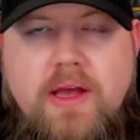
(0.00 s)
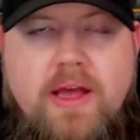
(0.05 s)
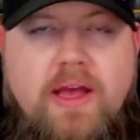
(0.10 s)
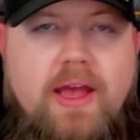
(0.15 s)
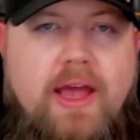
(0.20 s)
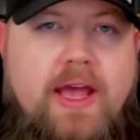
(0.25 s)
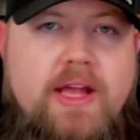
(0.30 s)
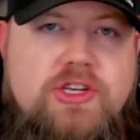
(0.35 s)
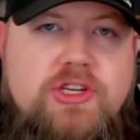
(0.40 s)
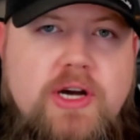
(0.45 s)

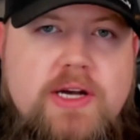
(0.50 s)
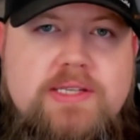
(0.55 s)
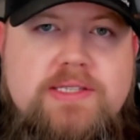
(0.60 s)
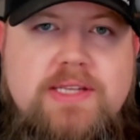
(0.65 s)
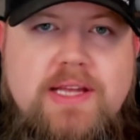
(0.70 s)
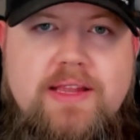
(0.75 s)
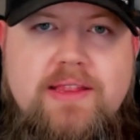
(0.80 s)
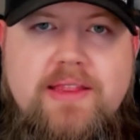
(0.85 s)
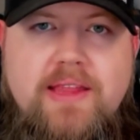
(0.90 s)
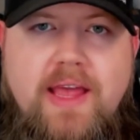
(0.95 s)
And
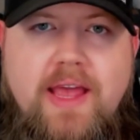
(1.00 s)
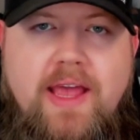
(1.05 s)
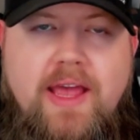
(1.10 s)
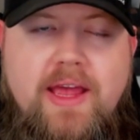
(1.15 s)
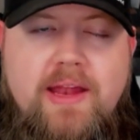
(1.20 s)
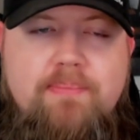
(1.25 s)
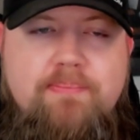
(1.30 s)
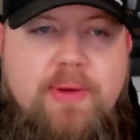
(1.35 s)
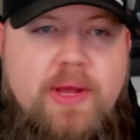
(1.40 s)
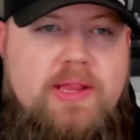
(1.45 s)
Justin
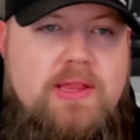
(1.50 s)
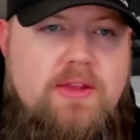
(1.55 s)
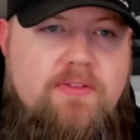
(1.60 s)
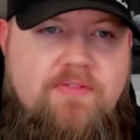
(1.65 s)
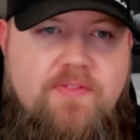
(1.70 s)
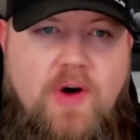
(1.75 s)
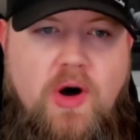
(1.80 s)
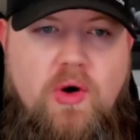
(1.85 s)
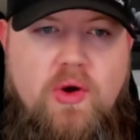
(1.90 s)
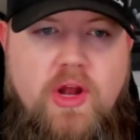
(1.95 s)
then picked the
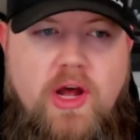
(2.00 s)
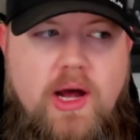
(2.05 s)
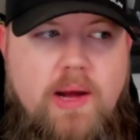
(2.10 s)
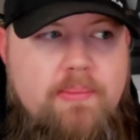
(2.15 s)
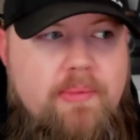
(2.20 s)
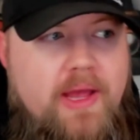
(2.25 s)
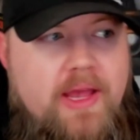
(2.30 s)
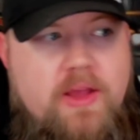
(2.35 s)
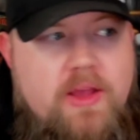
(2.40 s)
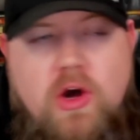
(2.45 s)
phone
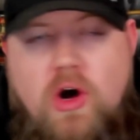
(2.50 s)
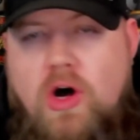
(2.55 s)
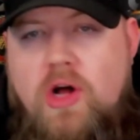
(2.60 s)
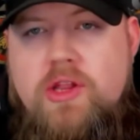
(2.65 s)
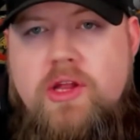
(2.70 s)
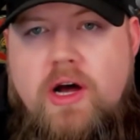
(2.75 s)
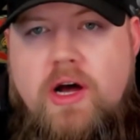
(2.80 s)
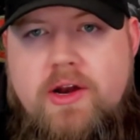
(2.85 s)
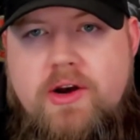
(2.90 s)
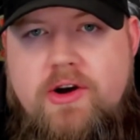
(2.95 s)
up and called
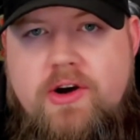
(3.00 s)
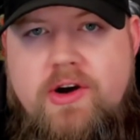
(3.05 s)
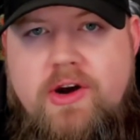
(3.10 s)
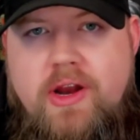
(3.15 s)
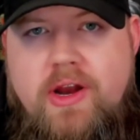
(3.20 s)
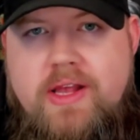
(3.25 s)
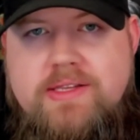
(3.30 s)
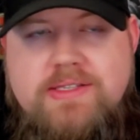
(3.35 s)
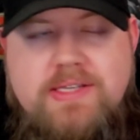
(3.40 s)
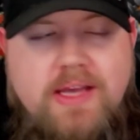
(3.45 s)
Hunter
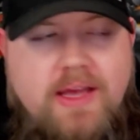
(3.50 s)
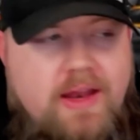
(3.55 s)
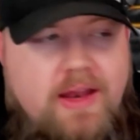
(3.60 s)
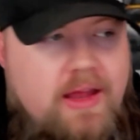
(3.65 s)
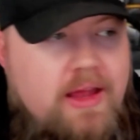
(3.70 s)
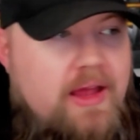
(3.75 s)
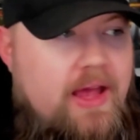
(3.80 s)
and said,